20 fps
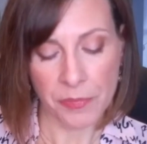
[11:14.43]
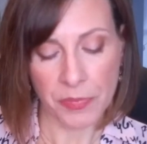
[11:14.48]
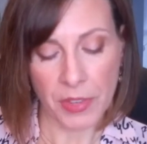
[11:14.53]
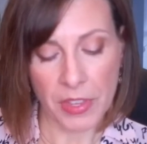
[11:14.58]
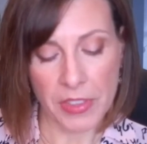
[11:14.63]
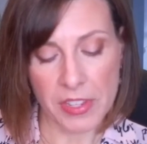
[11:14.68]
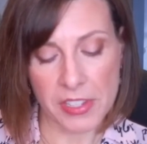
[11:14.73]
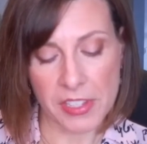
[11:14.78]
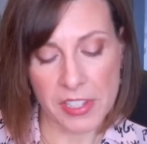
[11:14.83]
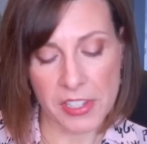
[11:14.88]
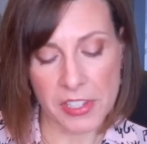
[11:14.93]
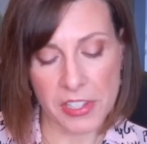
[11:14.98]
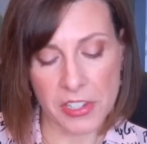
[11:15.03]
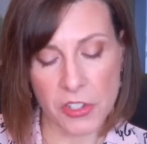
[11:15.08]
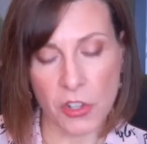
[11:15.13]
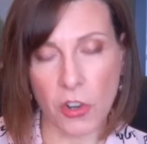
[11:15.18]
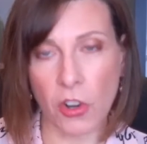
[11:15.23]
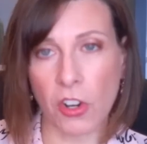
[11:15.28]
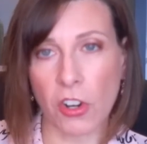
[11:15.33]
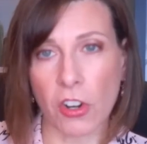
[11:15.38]
And this is the
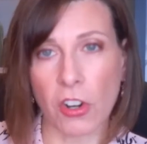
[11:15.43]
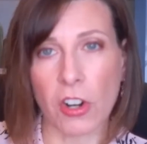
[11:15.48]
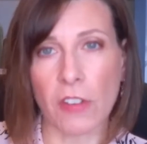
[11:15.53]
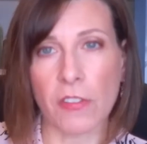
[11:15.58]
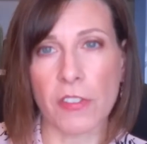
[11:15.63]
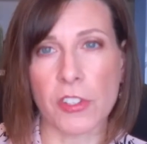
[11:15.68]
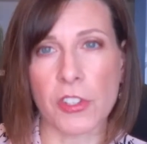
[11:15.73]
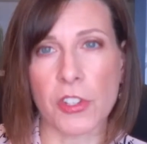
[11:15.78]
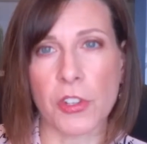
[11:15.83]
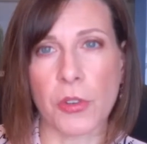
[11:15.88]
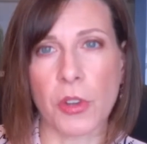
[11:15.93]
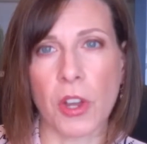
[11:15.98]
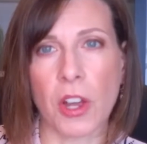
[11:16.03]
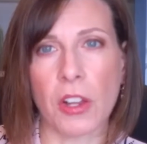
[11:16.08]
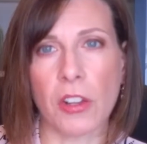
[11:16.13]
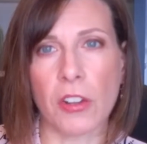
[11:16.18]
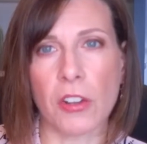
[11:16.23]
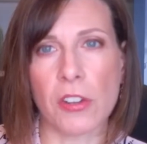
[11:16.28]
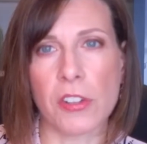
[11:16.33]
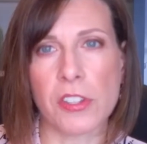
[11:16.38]
darker of the two
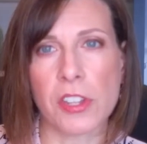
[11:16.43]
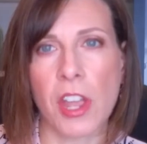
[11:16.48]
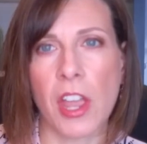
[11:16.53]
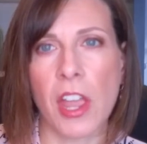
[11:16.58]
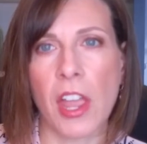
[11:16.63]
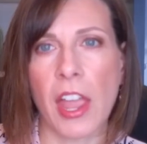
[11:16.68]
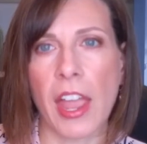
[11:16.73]
colors.